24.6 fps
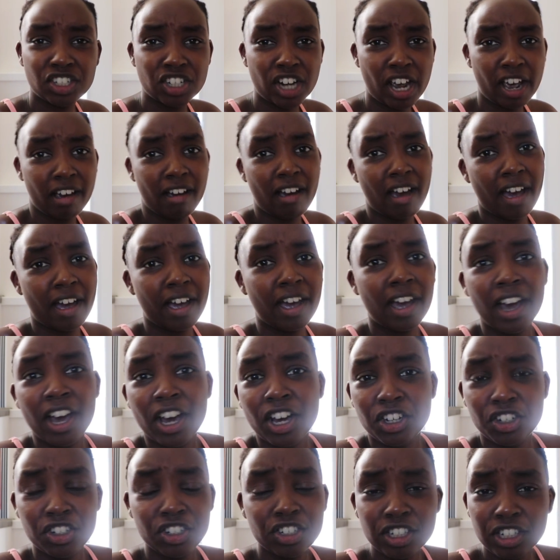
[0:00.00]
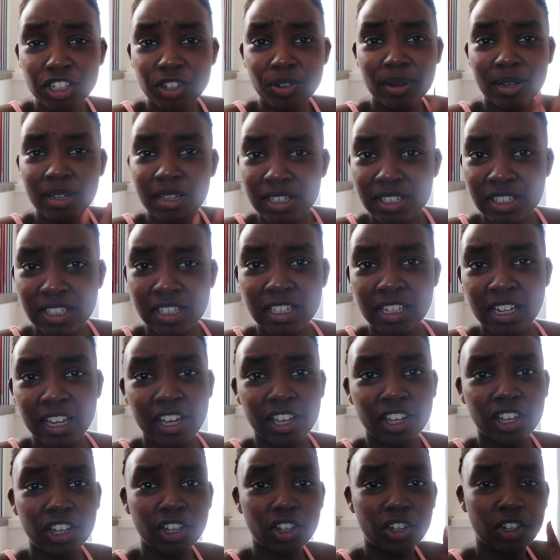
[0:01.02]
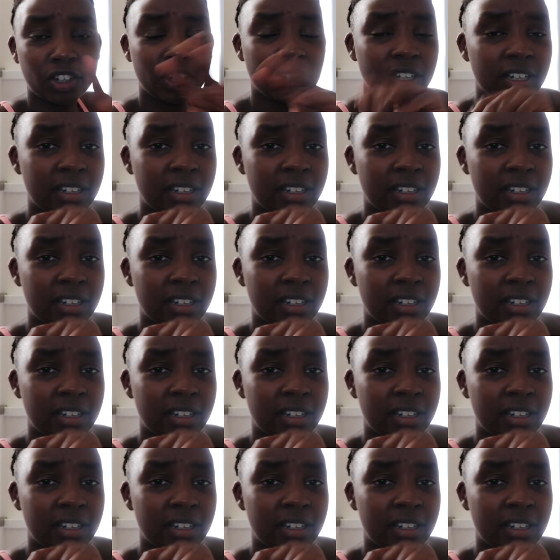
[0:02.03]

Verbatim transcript: shy guy usually what I see like